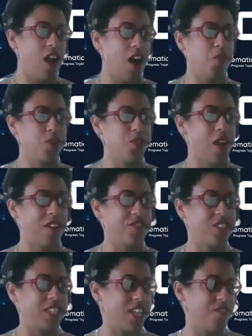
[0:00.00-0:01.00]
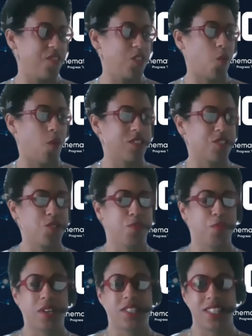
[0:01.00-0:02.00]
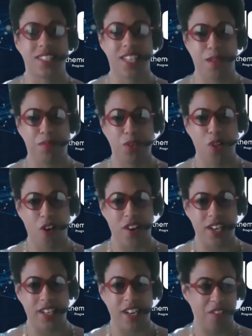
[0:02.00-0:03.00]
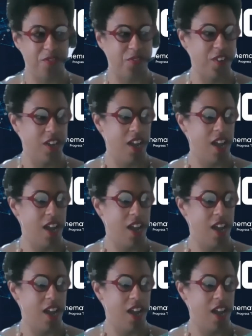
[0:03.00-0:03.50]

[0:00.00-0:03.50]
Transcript: Uh, what you have to give and the questions you bring to the table are enough.